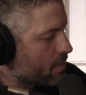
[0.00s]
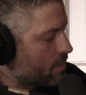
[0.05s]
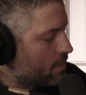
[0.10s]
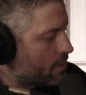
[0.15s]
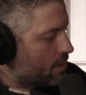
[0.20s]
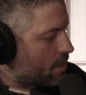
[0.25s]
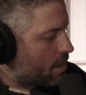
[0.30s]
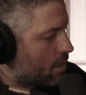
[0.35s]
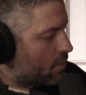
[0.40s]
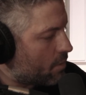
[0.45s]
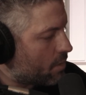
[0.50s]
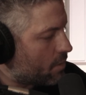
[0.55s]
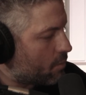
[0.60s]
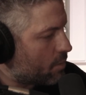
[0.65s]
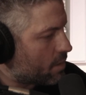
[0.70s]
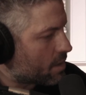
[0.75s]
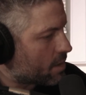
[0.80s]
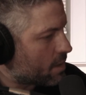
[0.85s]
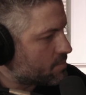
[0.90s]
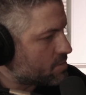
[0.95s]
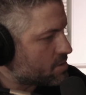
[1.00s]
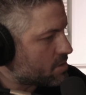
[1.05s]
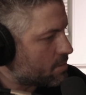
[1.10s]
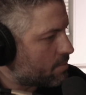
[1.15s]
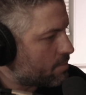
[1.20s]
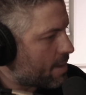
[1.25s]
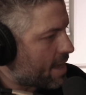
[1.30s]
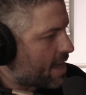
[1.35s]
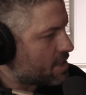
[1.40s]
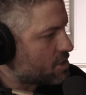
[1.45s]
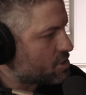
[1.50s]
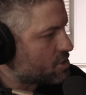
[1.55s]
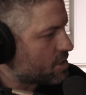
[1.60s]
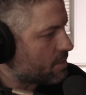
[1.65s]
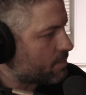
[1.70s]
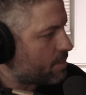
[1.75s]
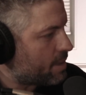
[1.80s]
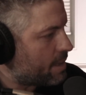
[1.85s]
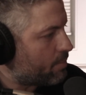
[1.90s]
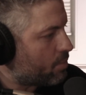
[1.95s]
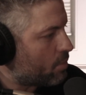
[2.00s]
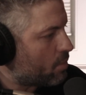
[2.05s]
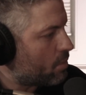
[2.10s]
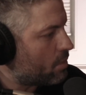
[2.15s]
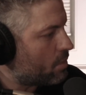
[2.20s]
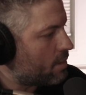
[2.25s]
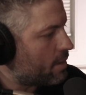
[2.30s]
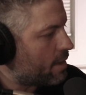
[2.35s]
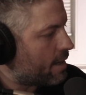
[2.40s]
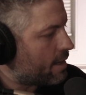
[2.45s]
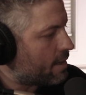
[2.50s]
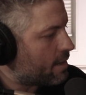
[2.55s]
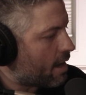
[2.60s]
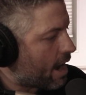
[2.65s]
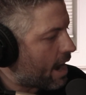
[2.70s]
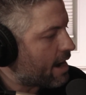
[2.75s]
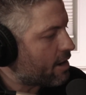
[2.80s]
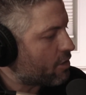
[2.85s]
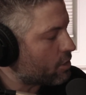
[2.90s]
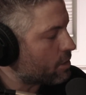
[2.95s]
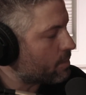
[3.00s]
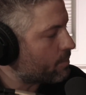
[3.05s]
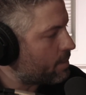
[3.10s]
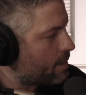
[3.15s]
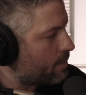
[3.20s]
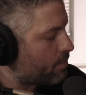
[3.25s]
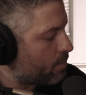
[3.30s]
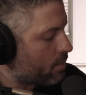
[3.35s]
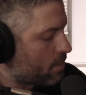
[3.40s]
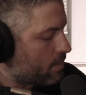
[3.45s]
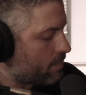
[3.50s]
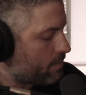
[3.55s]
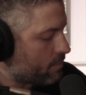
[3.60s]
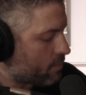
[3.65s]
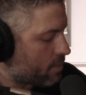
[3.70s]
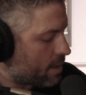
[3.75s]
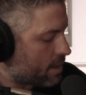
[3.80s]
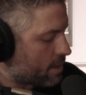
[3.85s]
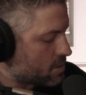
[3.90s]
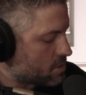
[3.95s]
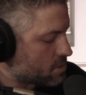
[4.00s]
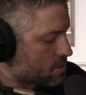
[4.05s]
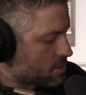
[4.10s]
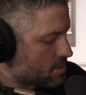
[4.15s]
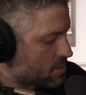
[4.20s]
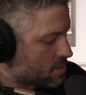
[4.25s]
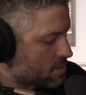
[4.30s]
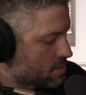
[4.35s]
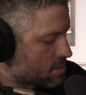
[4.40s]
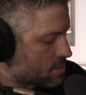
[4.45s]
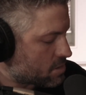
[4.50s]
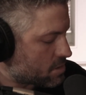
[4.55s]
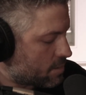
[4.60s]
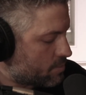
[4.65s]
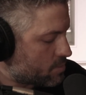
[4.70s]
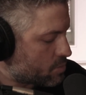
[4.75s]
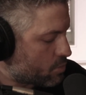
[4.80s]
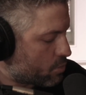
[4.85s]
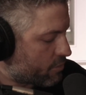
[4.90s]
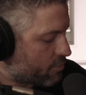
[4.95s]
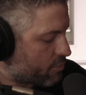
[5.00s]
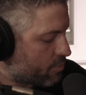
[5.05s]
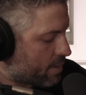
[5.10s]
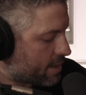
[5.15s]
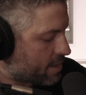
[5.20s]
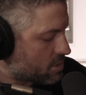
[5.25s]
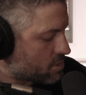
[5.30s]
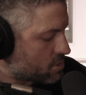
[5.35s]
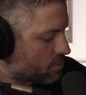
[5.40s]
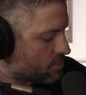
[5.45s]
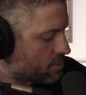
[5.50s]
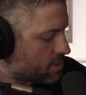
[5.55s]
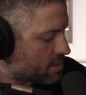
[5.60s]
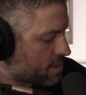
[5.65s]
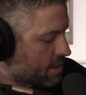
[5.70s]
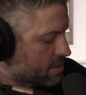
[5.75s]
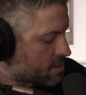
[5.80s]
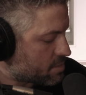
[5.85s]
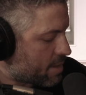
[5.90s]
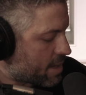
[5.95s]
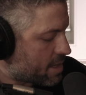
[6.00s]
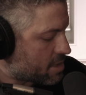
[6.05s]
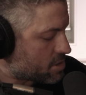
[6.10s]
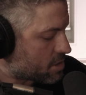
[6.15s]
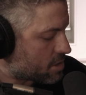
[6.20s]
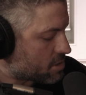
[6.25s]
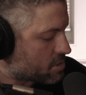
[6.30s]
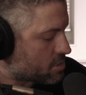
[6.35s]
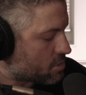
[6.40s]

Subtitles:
when it comes to managing people and hiring people, right? Because this comes more from my consulting days and managing